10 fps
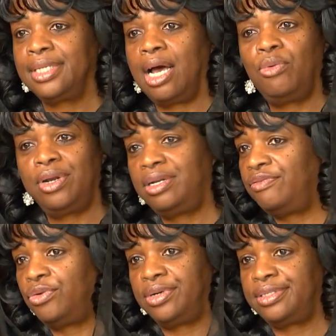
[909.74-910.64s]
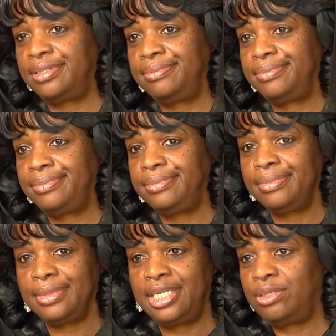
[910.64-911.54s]
I want a divorce.
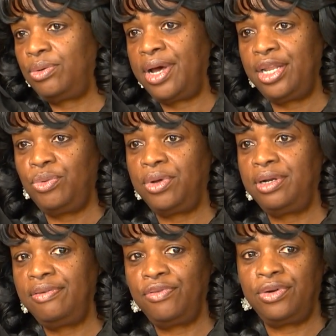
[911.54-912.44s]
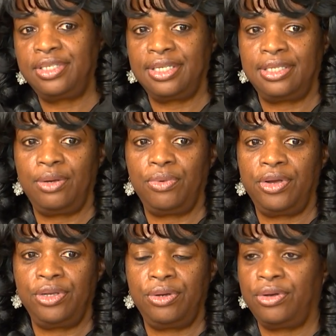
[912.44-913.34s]
He said, well, why do you want a divorce? I said,
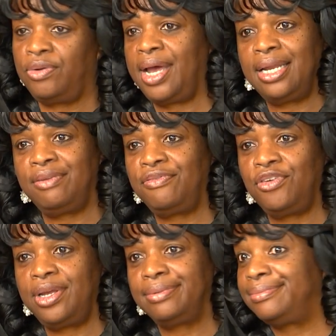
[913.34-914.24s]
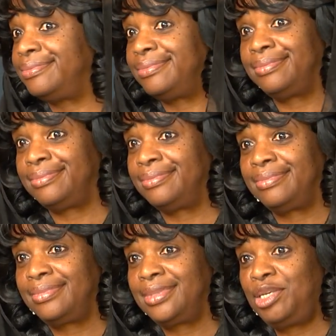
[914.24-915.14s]
well, you know, you're acting free. You
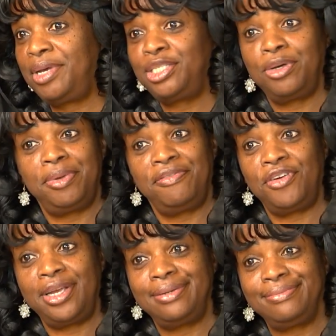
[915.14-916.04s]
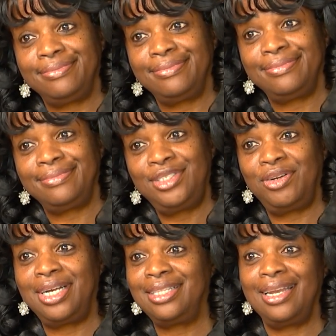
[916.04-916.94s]
may as well be free. You
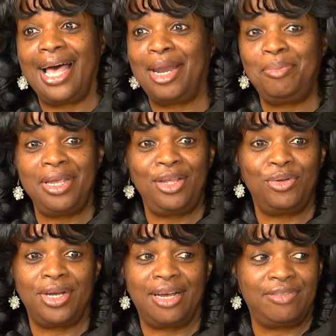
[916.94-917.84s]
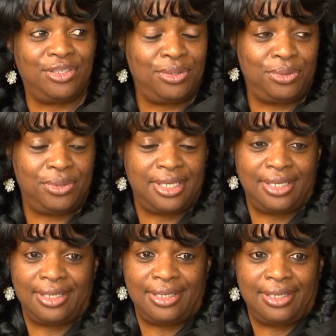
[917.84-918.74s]
don't have to lie to me. You don't have to
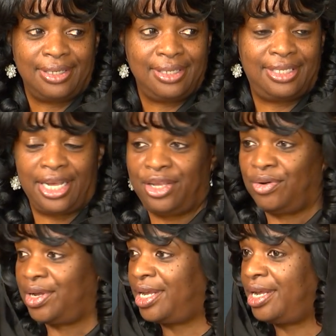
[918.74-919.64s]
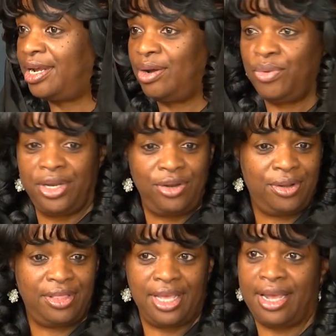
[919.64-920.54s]
say you're here when
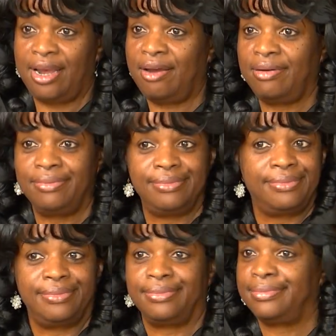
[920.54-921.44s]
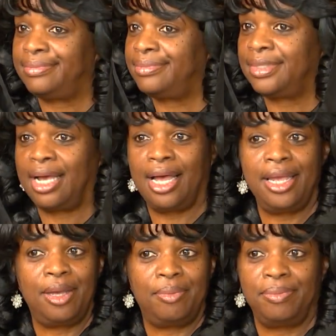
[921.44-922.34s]
you're there.
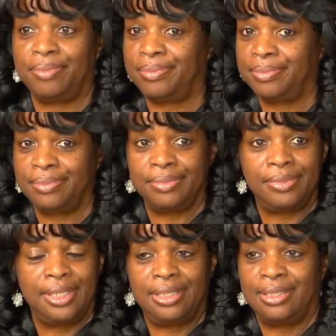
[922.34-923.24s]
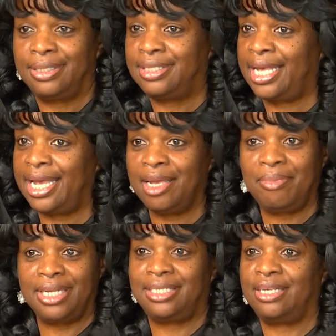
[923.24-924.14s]
I am taking
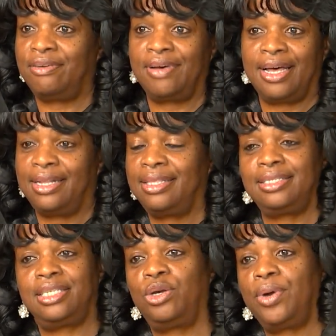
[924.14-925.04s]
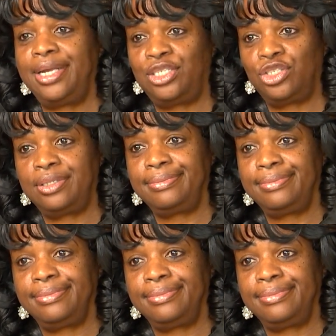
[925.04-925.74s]
myself out of this equation.